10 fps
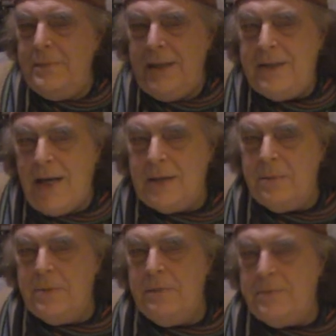These
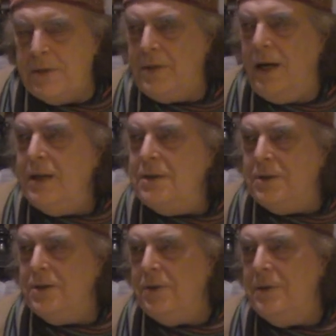atoms have decided to do